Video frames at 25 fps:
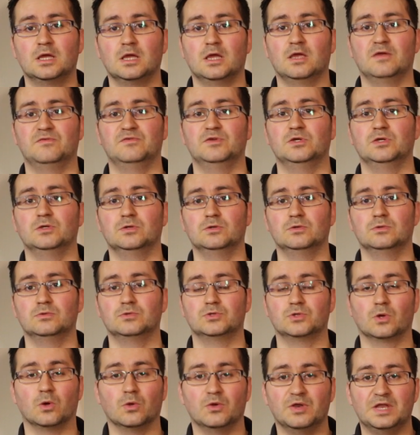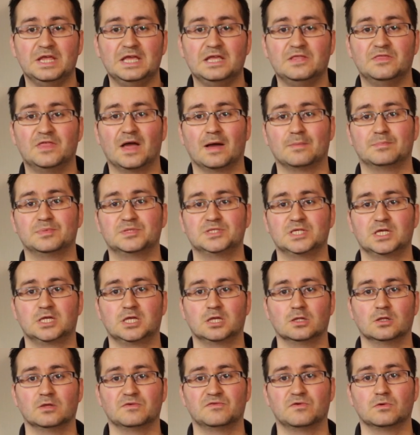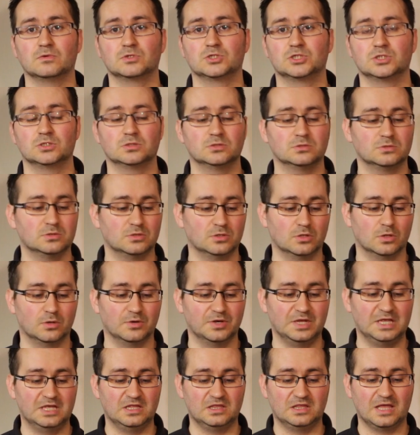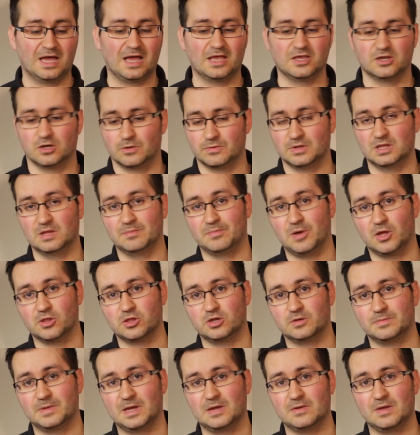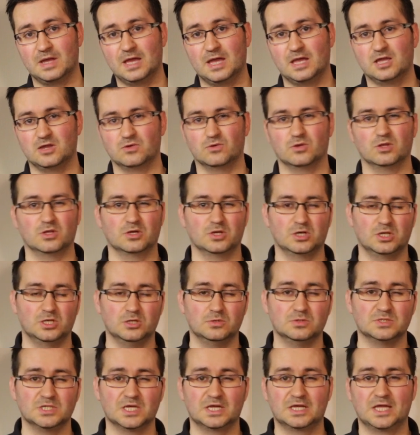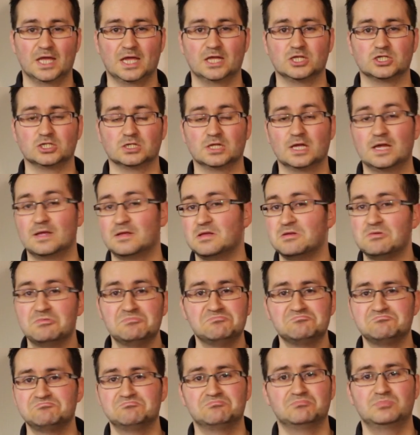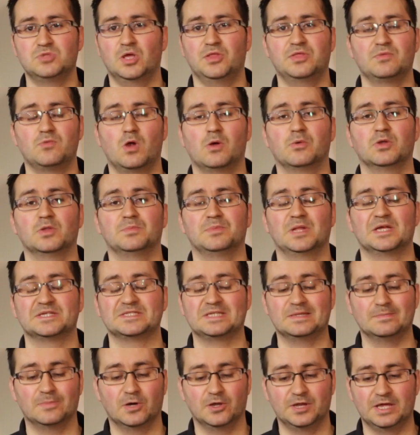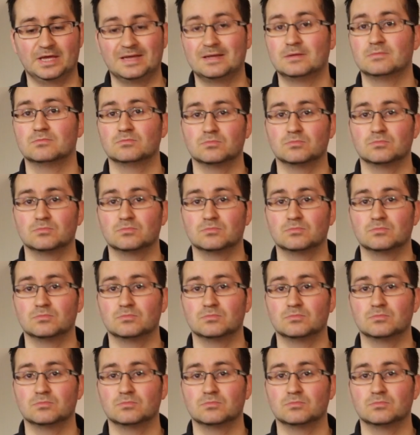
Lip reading: If you don't need that particular function, you don't need that, you're not really bothered about it, you're only going to use it occasionally, there's nothing wrong with the plastic body.